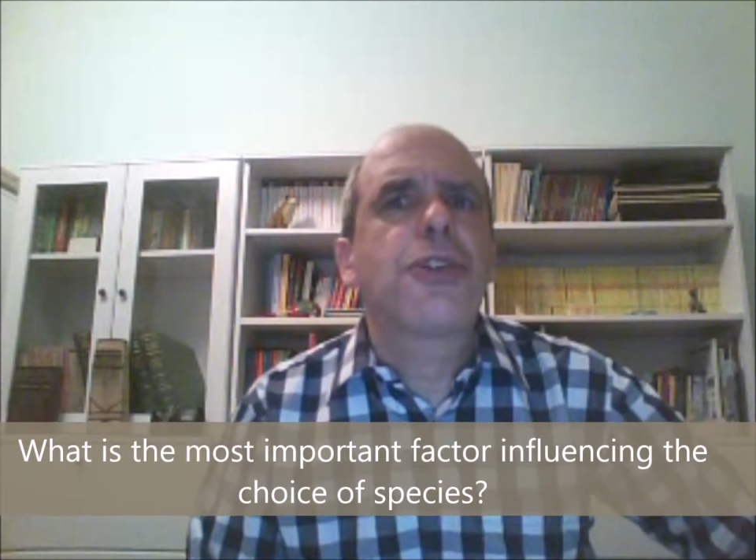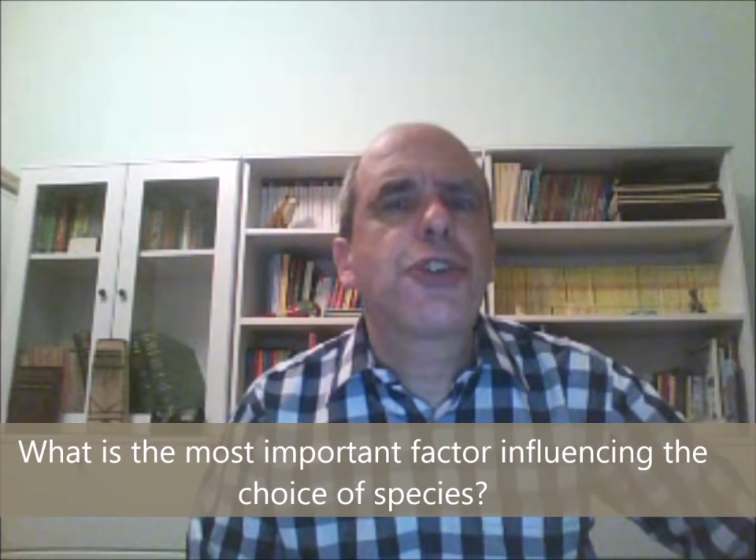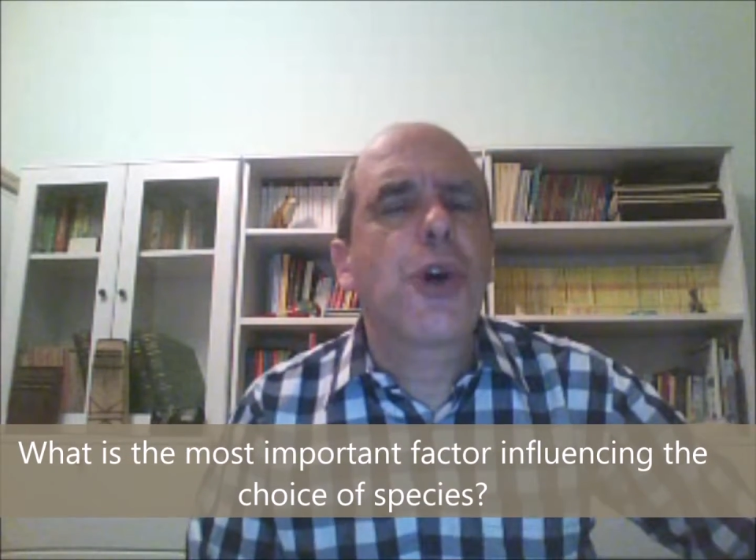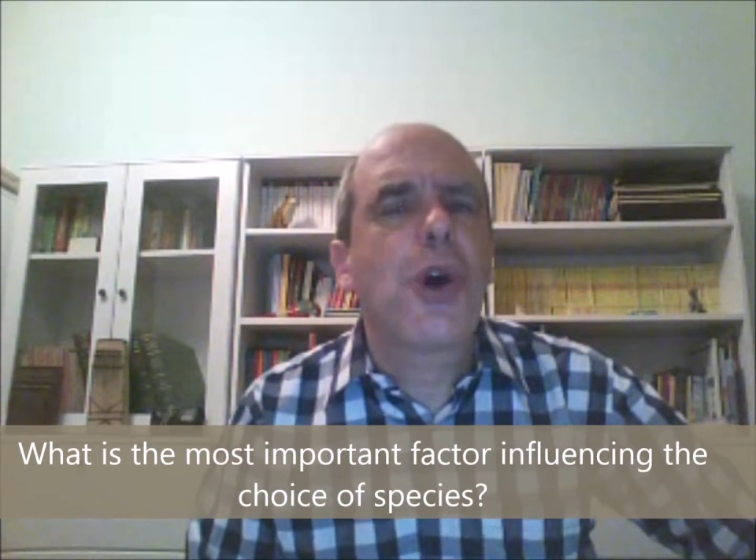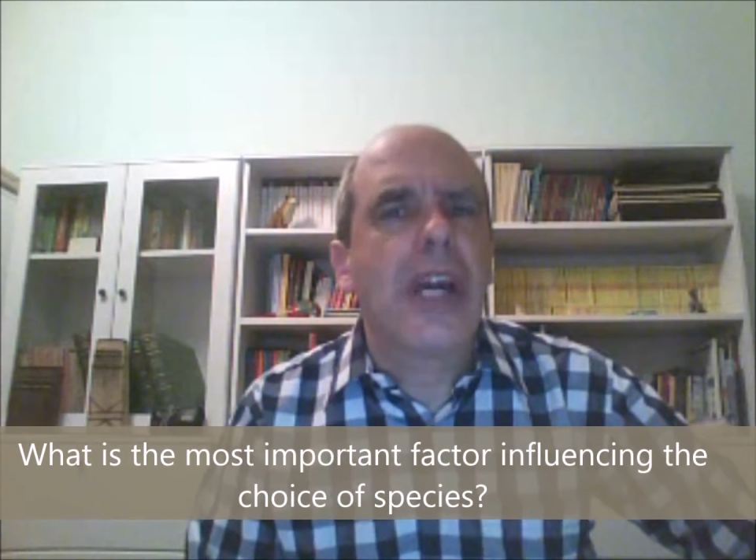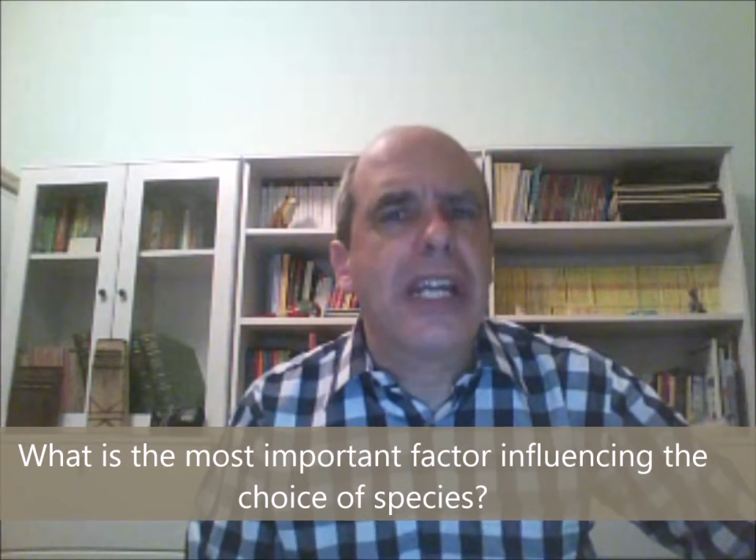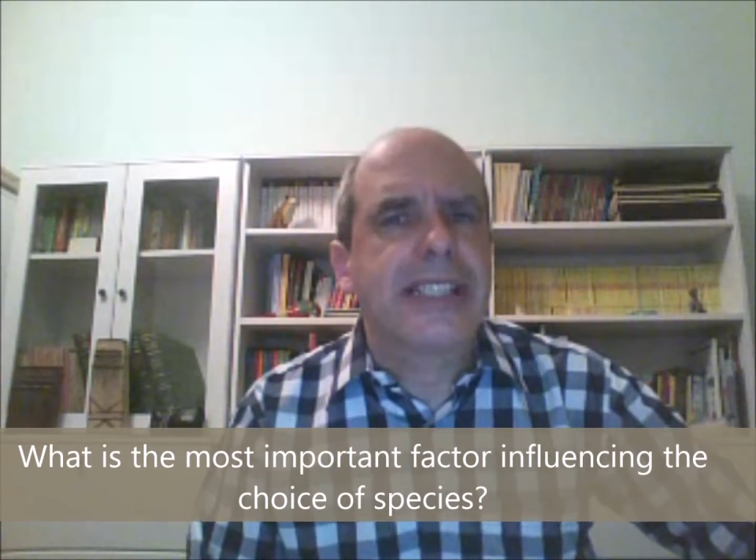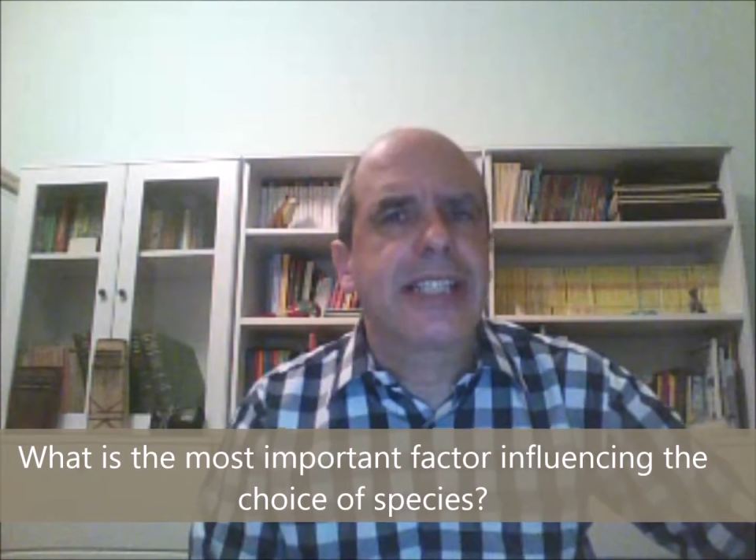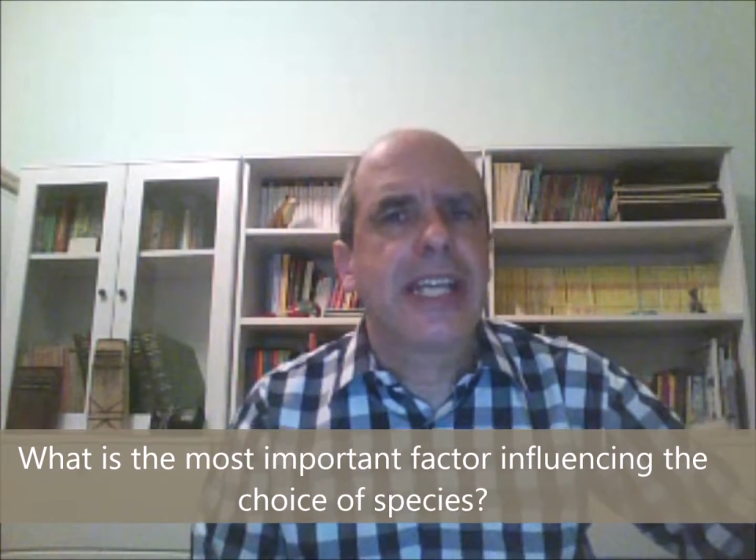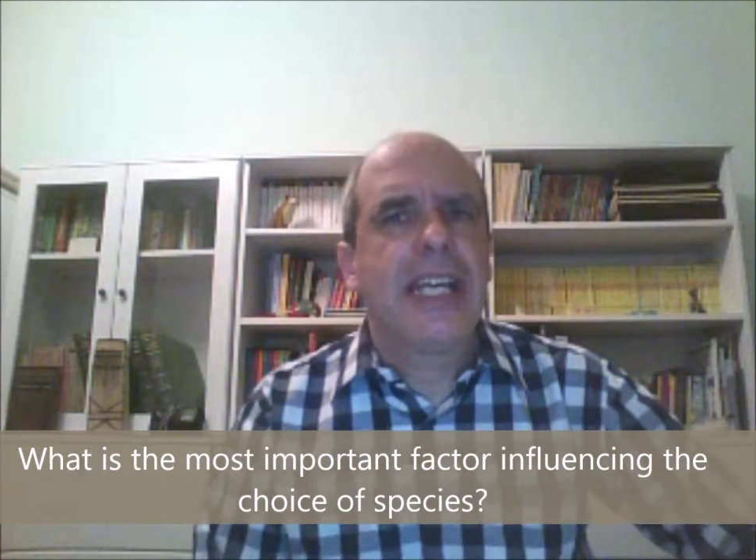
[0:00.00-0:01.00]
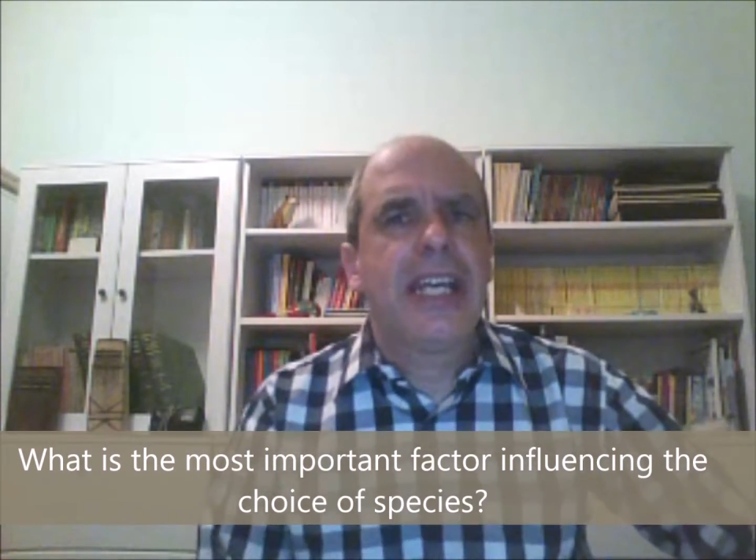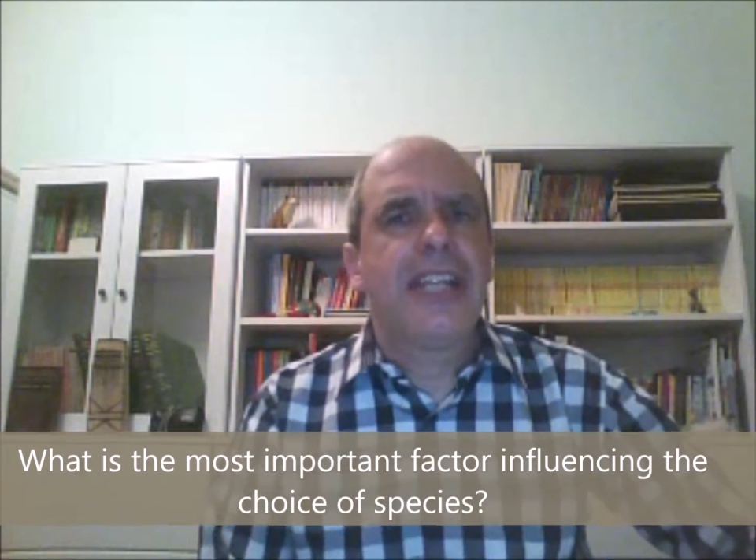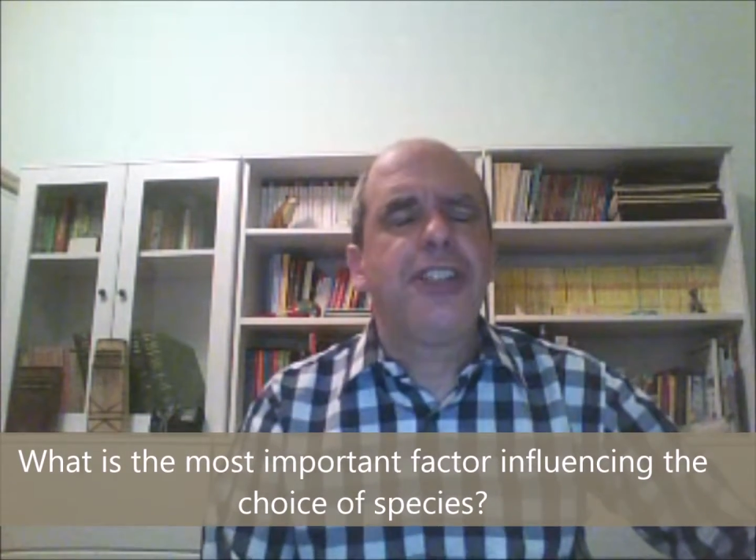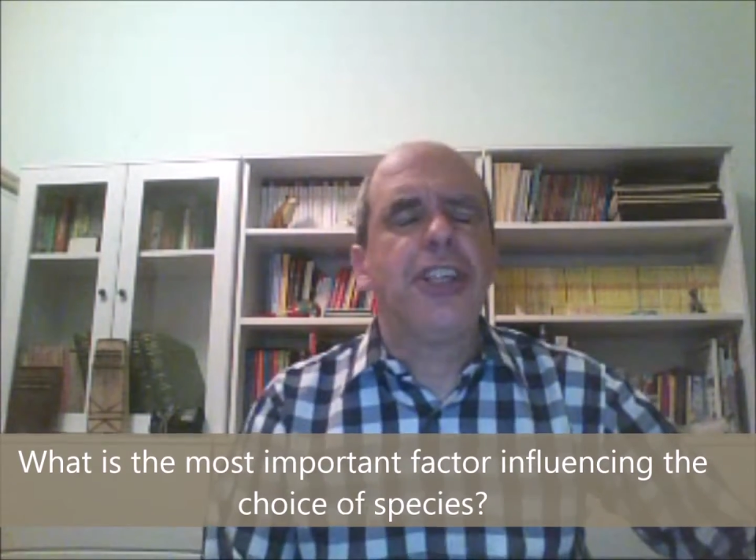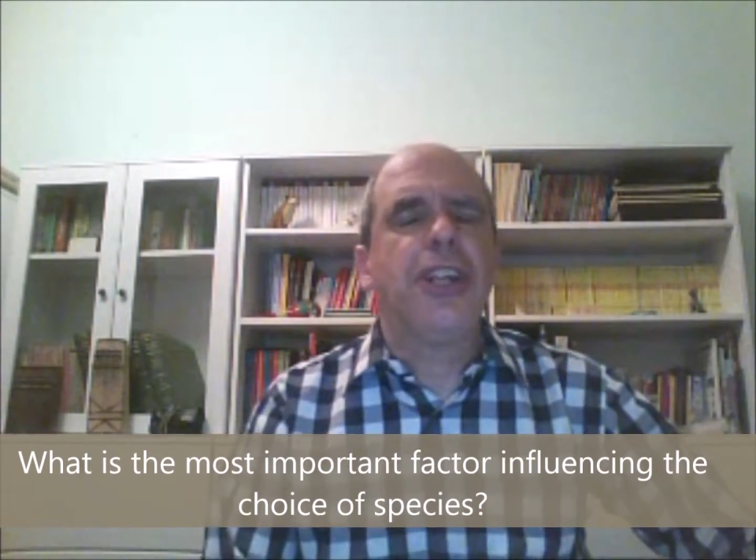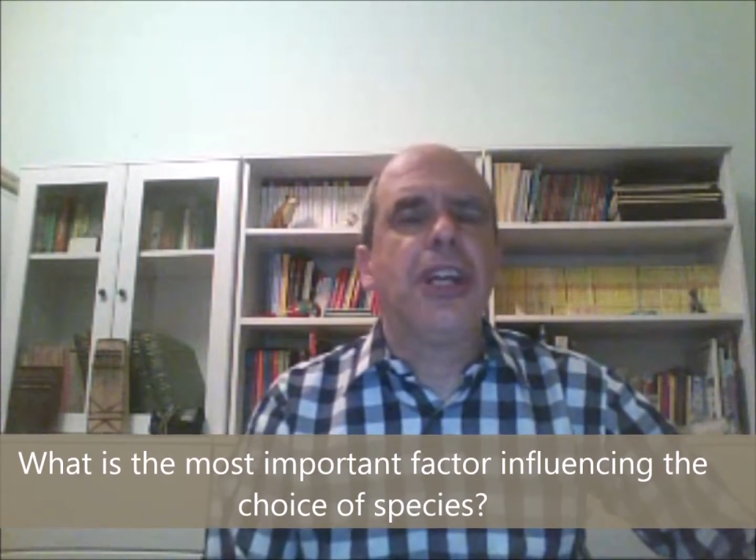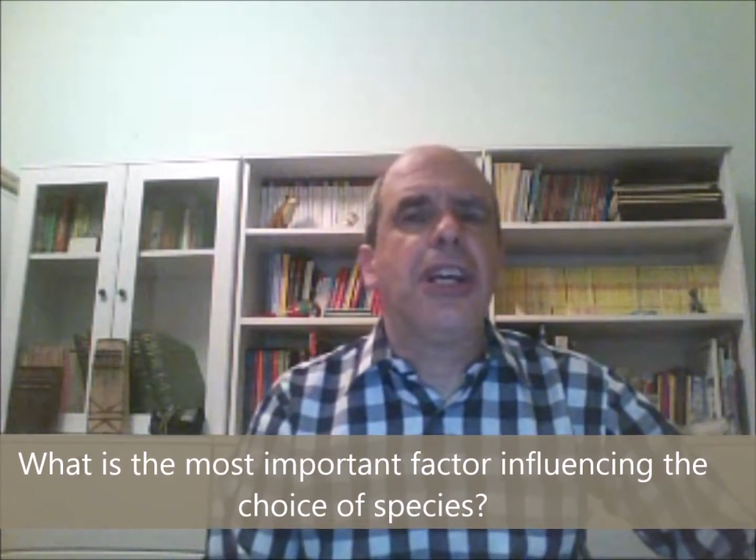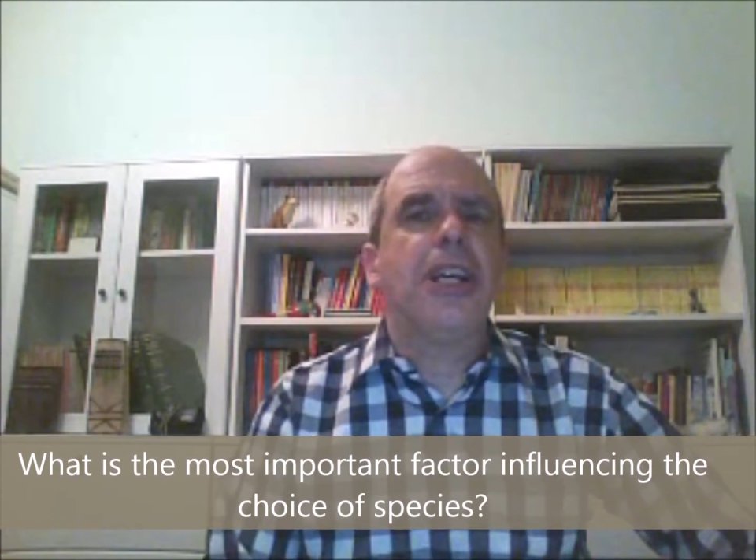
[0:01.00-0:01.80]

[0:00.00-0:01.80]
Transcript: choice in the